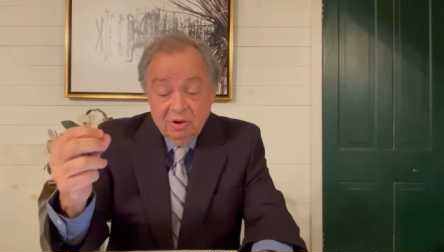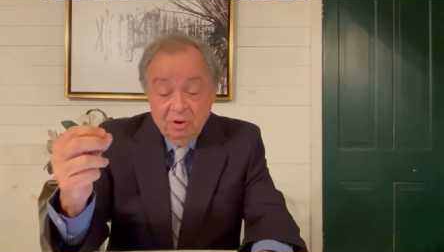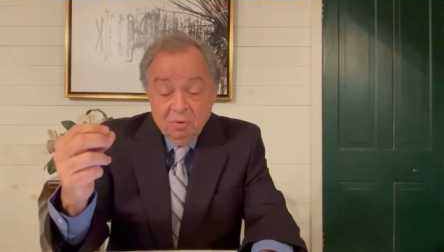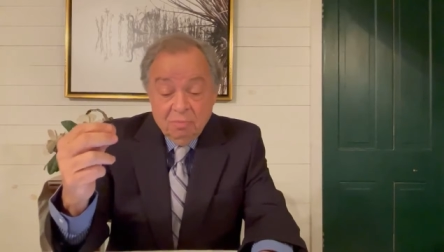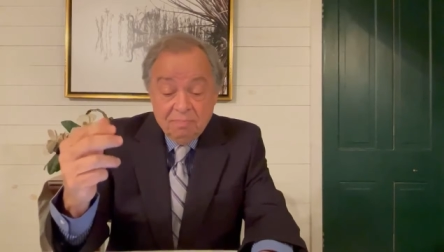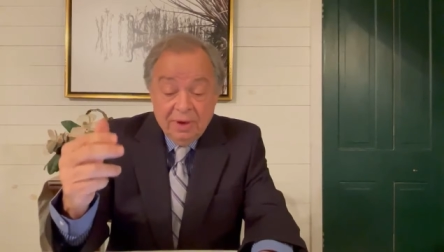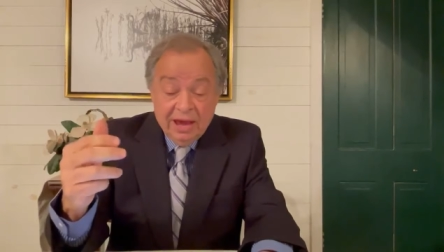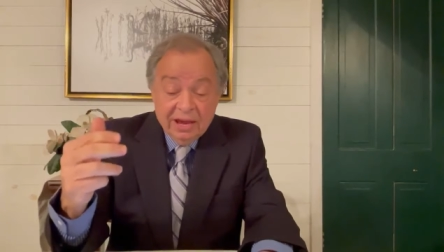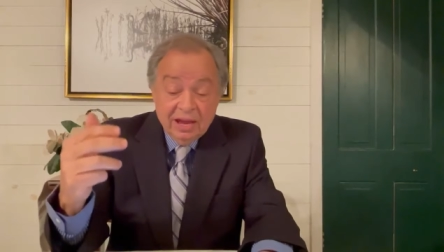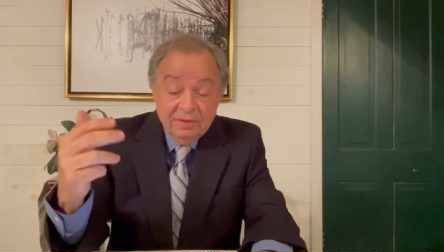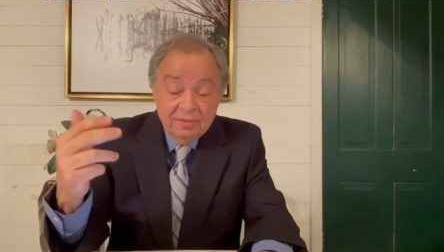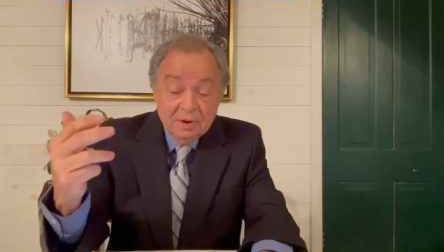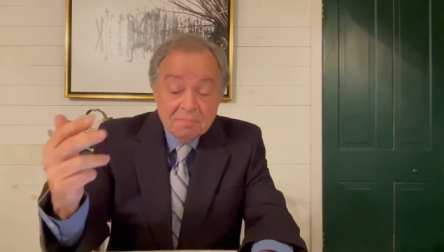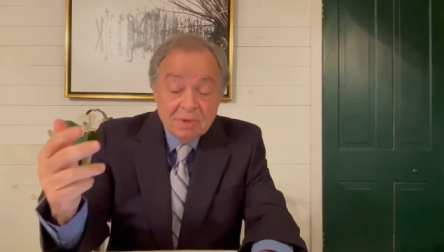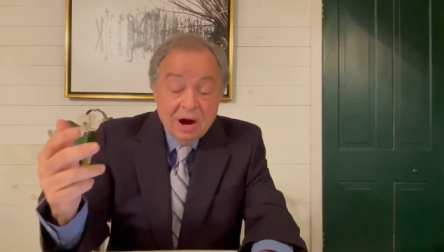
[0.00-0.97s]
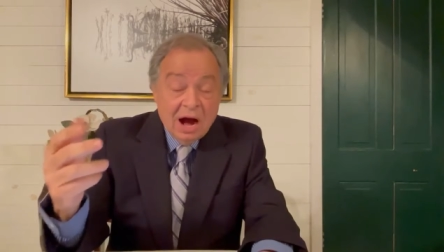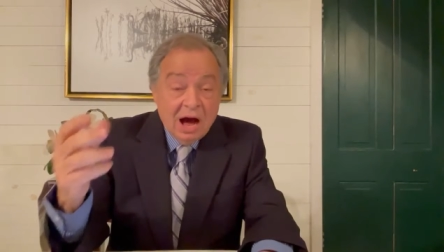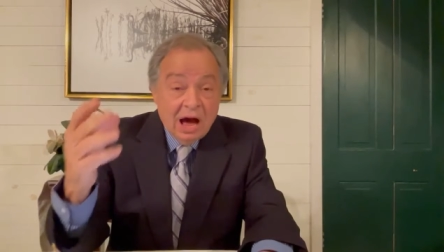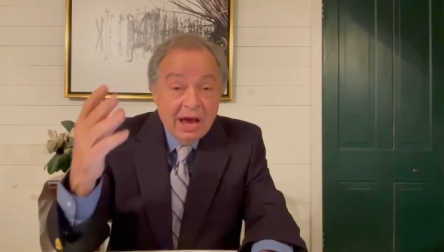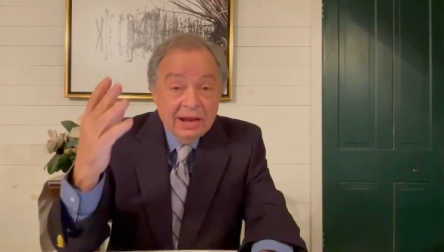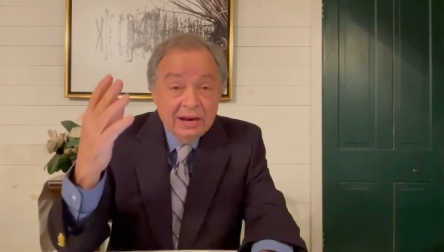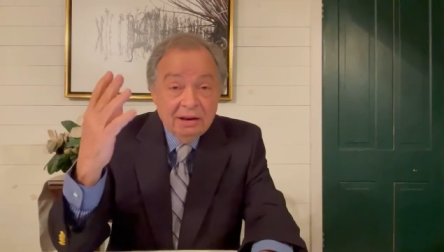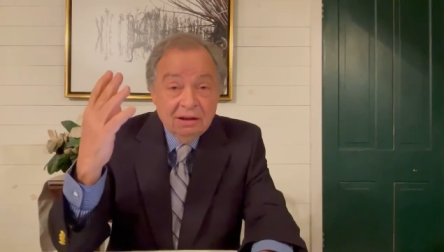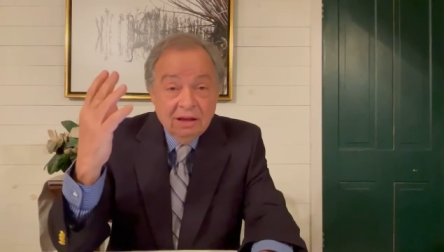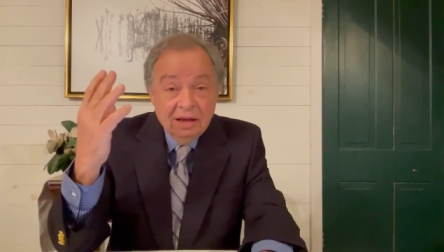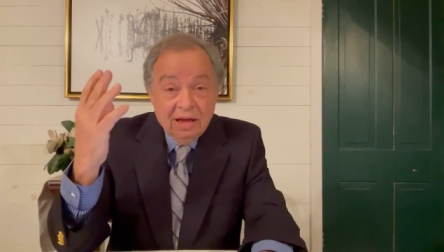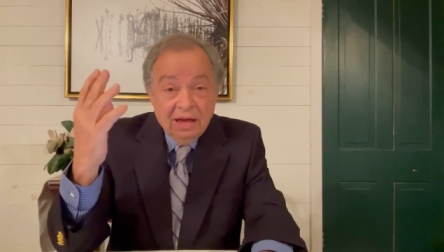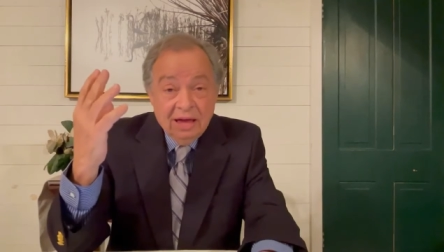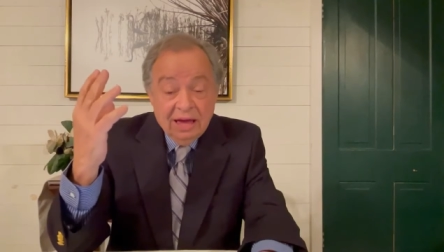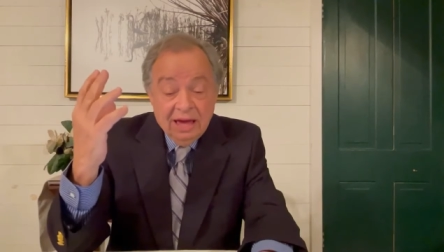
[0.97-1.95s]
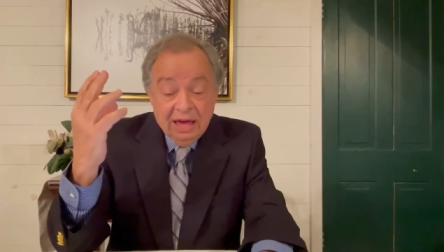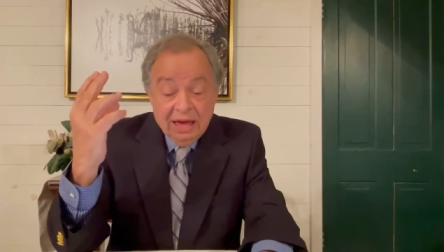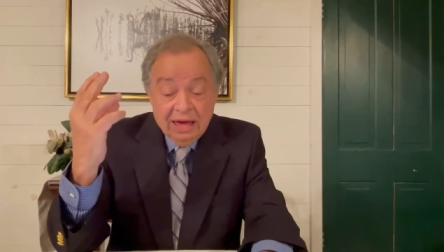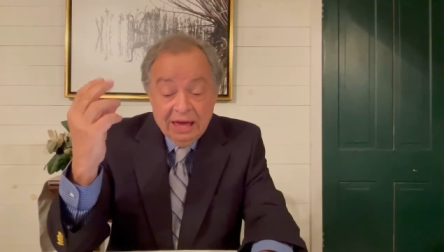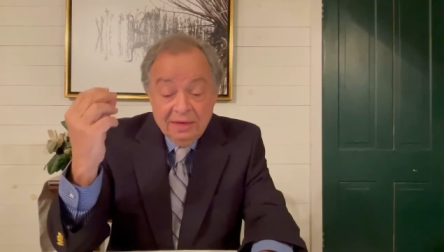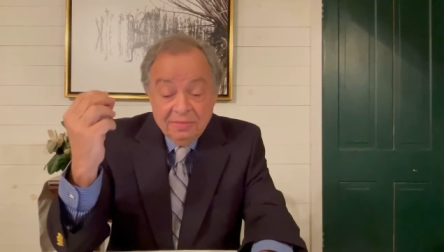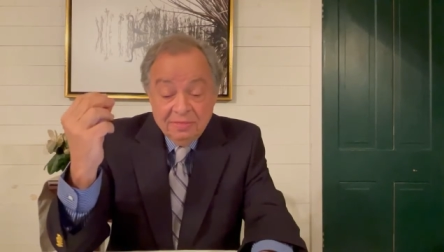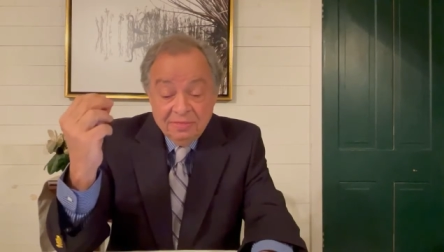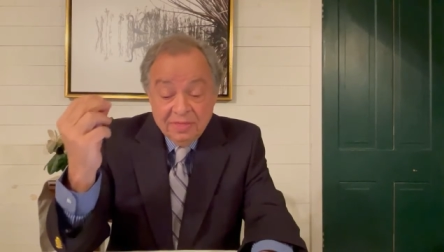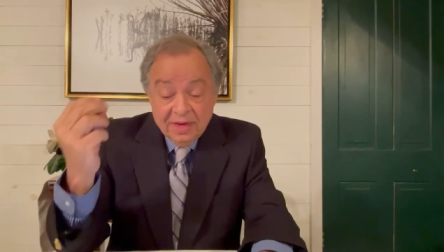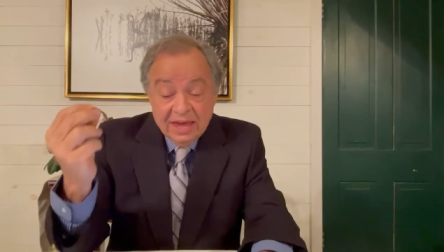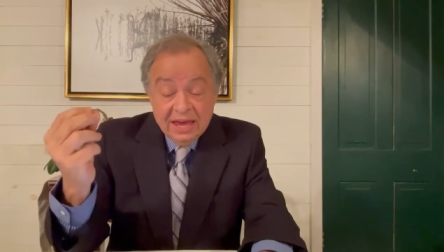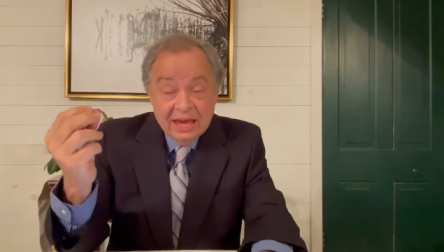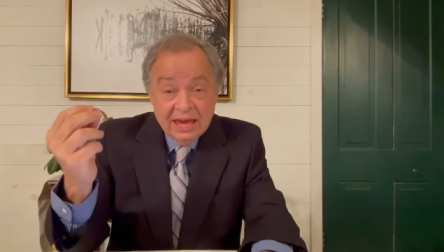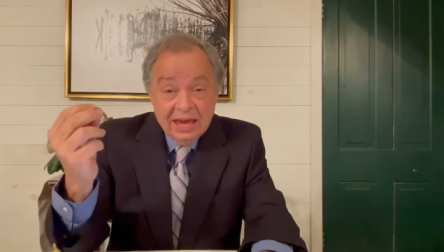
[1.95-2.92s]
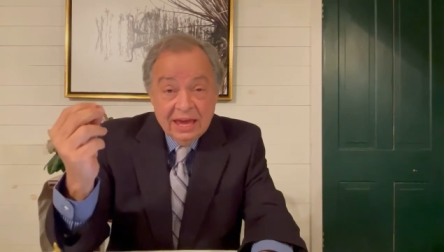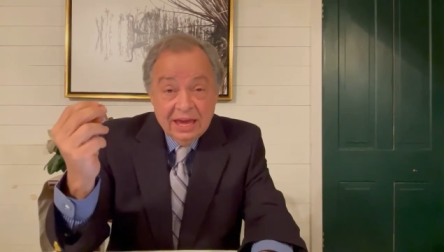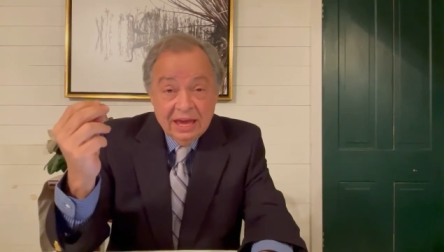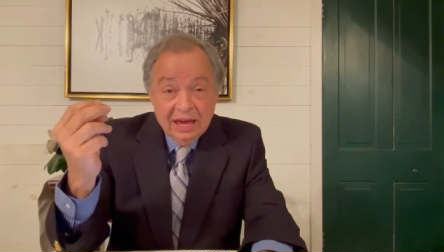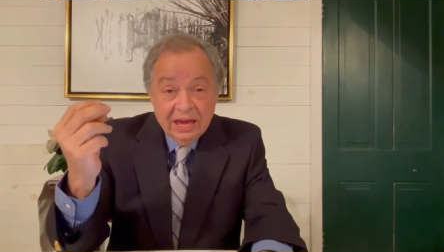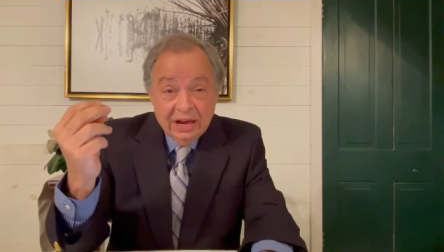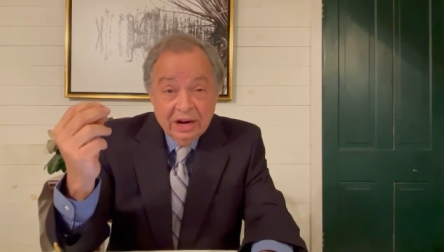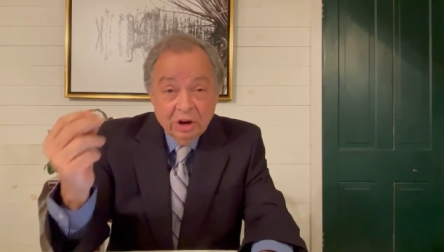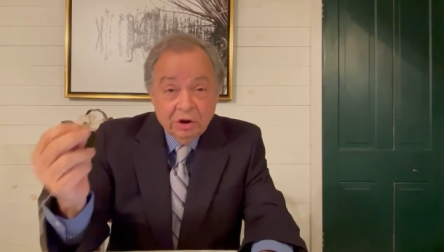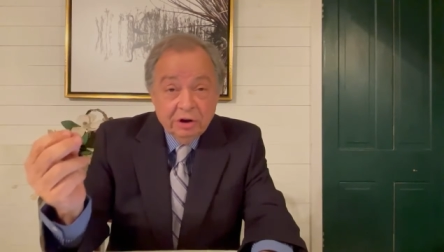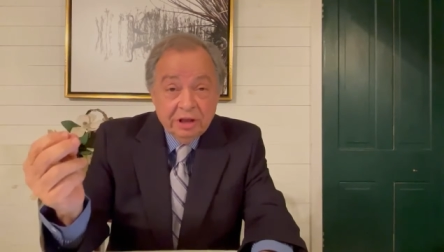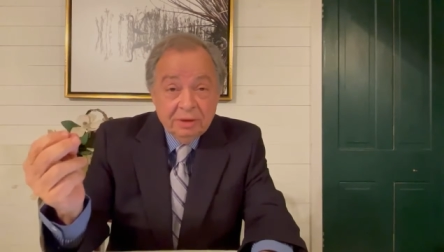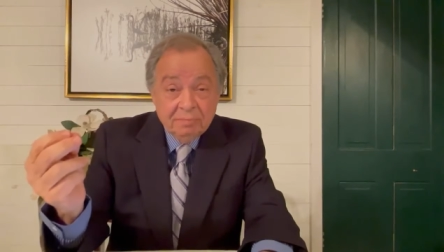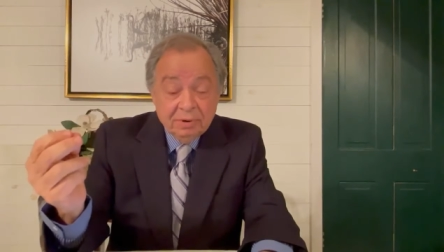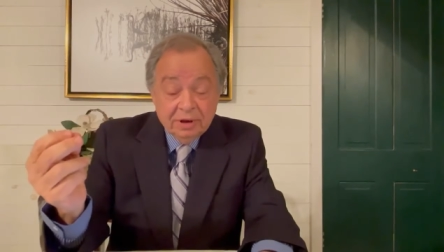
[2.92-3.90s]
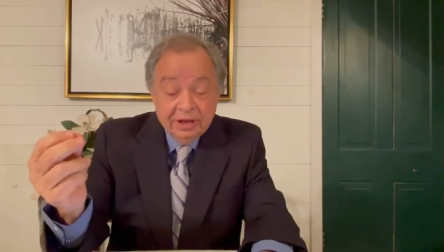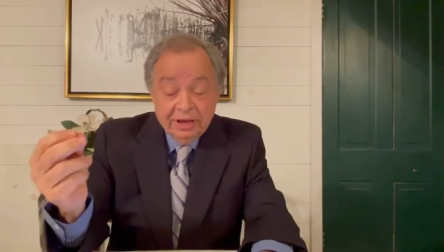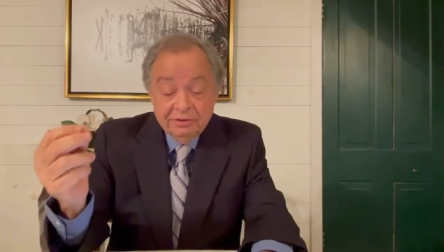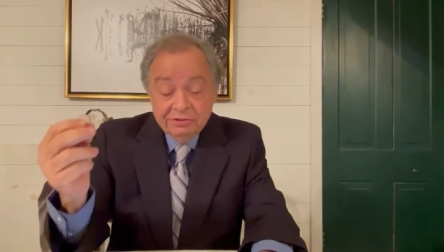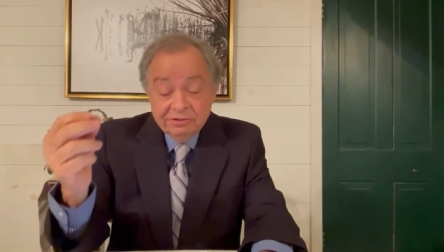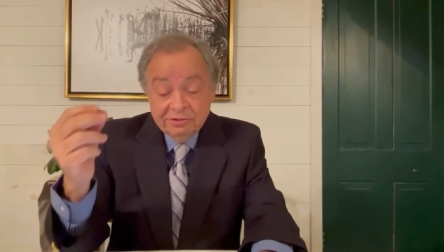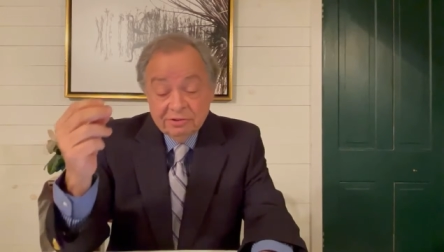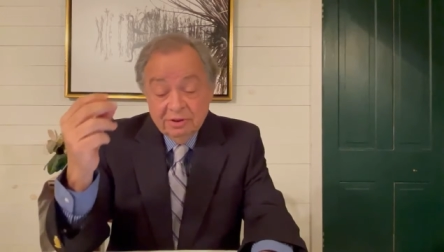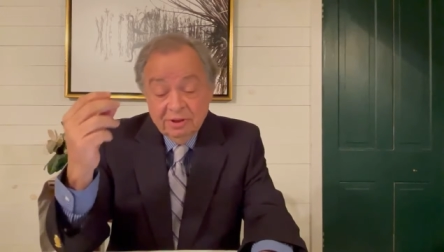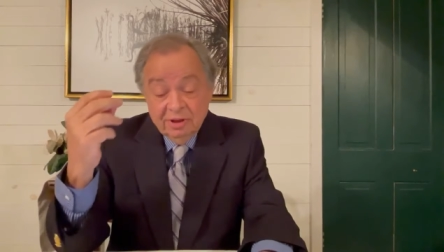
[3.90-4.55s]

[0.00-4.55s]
making the mind a thinking and learning place,